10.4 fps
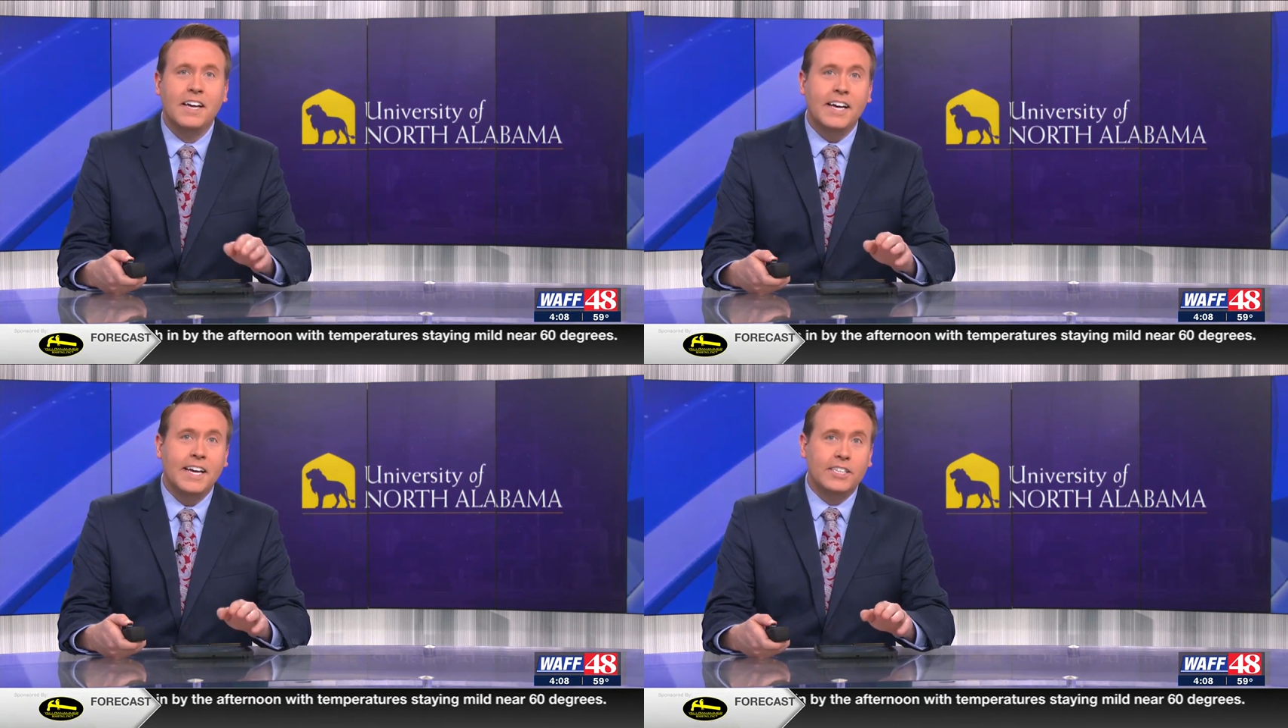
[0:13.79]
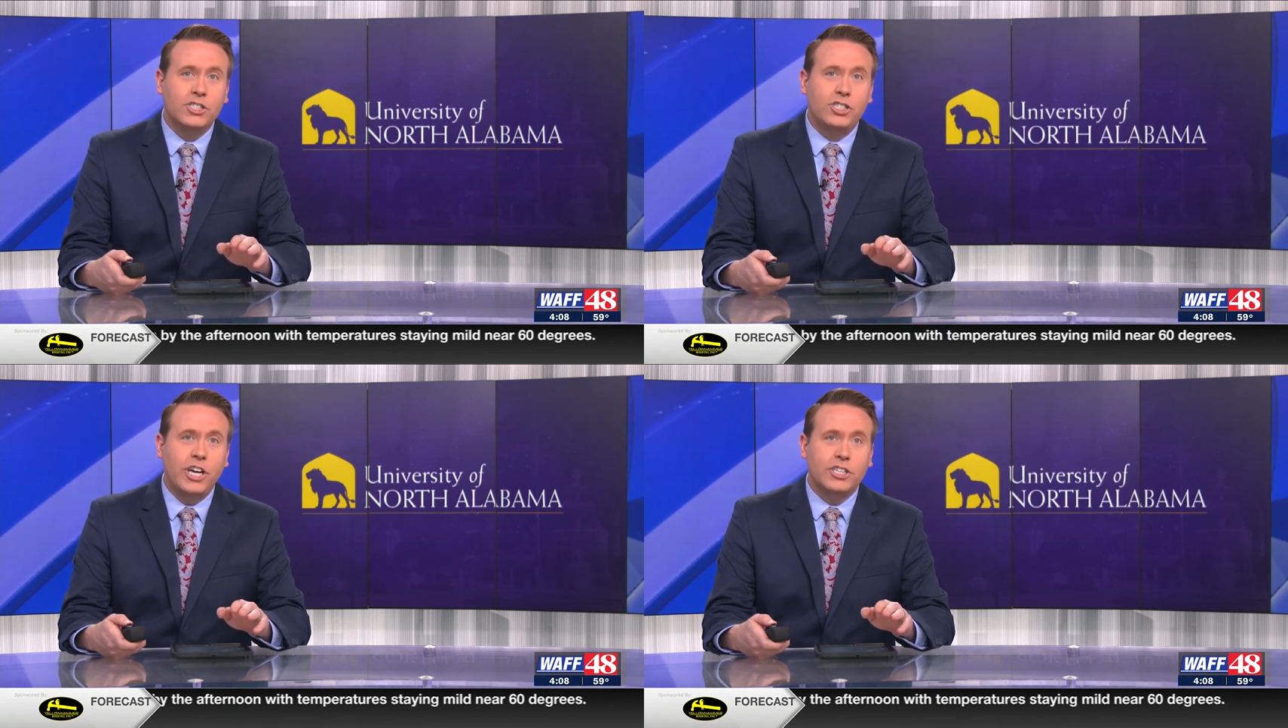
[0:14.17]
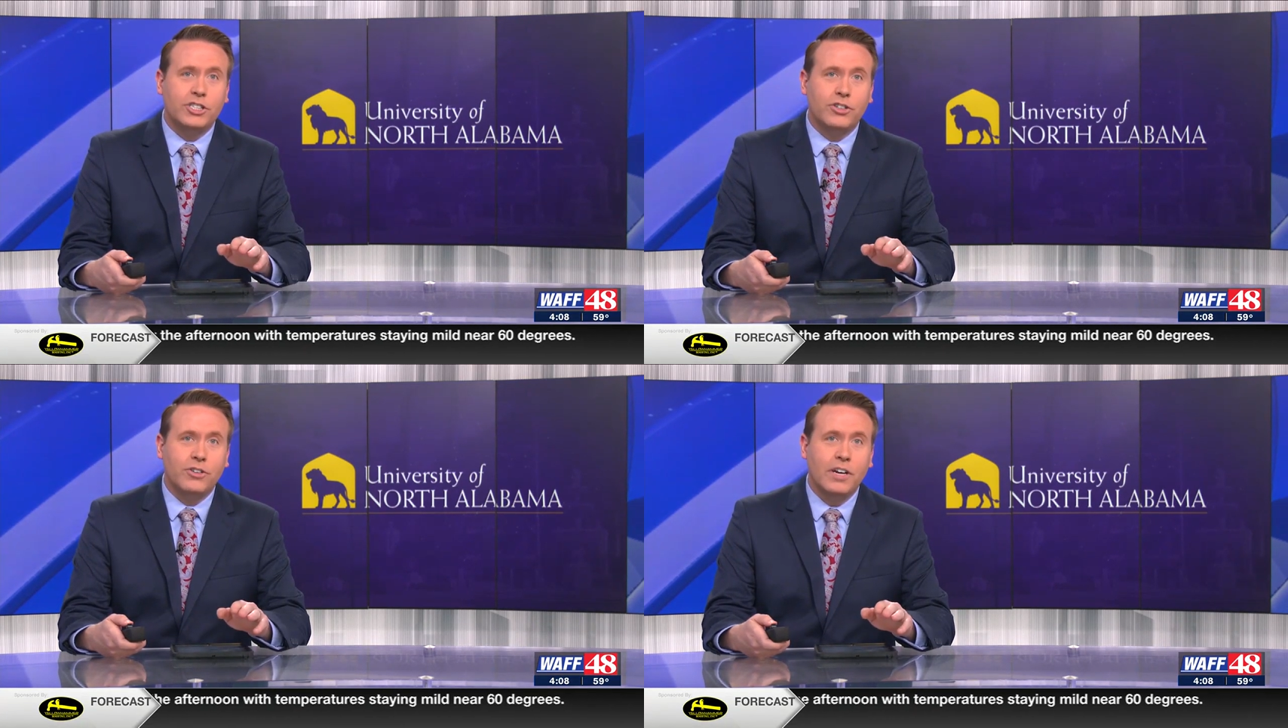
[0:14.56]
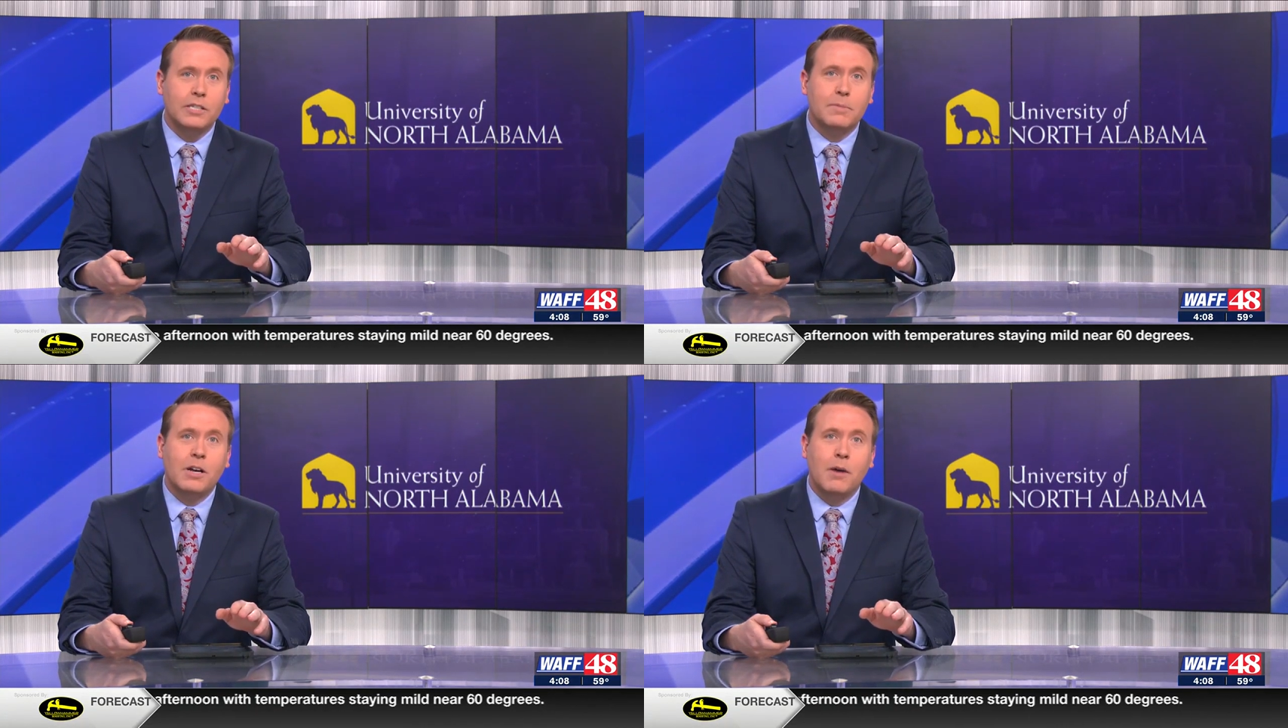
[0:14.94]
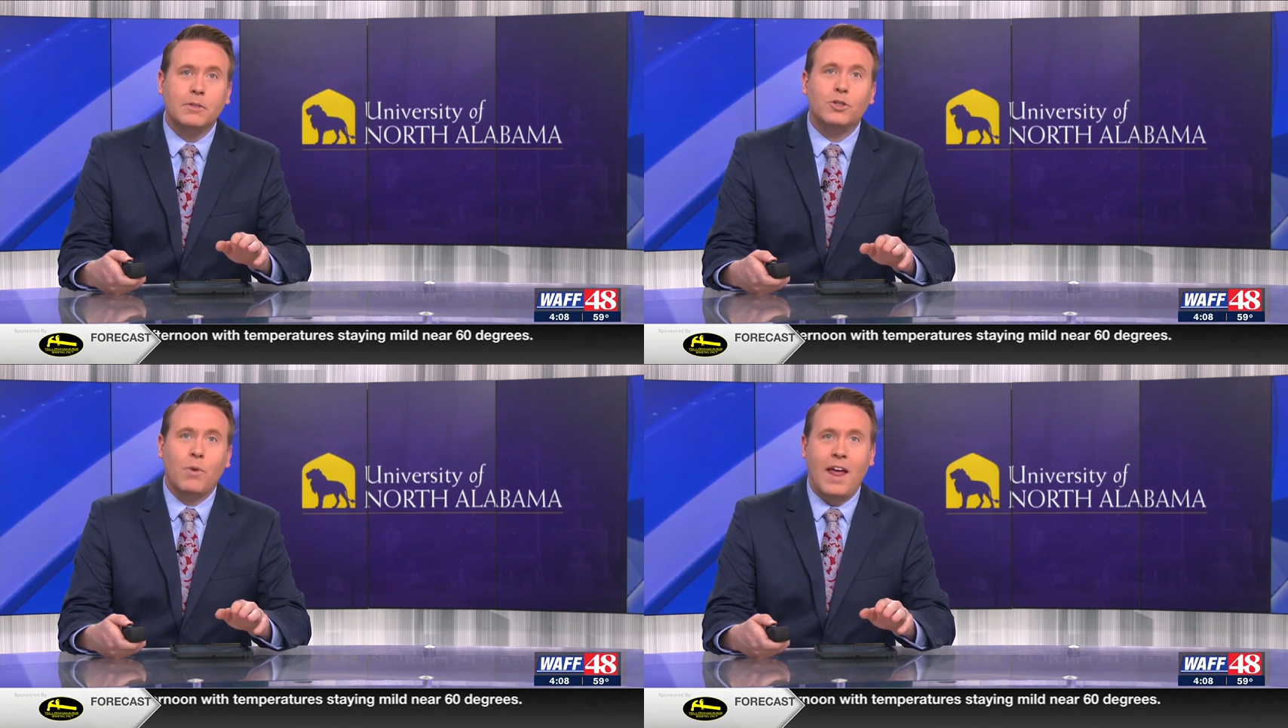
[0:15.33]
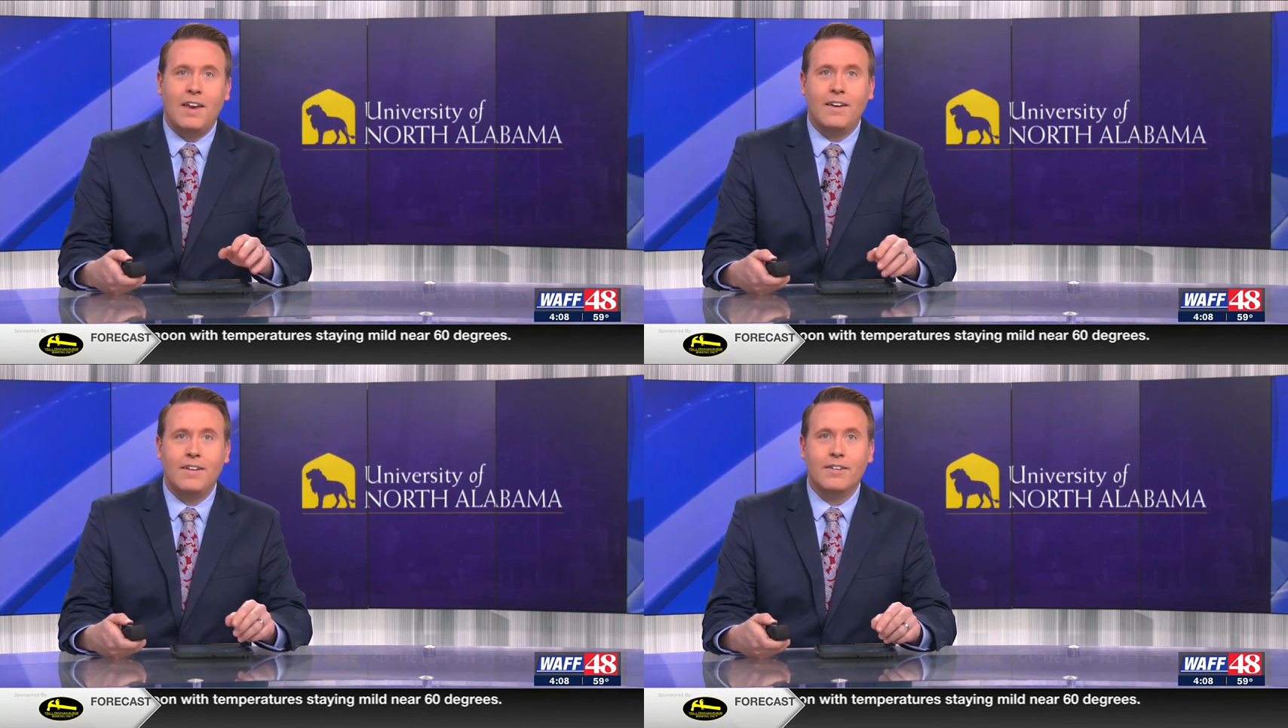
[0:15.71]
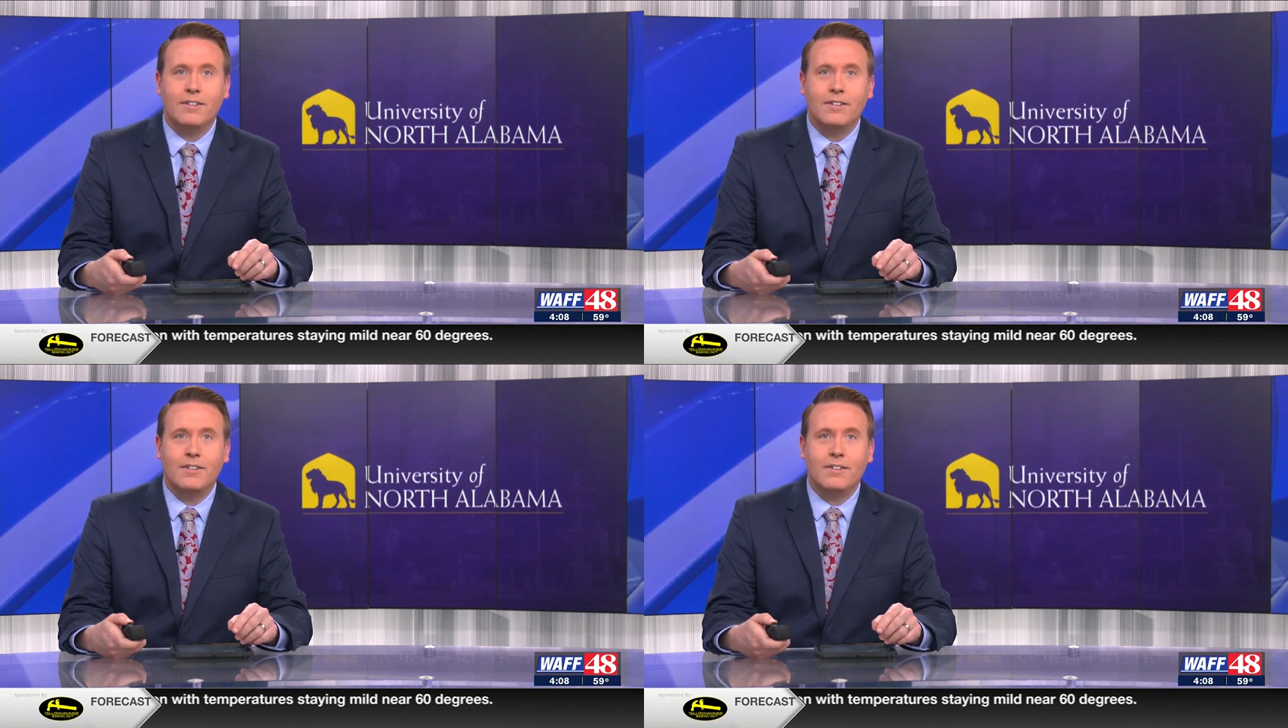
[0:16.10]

his gesture has become a trend.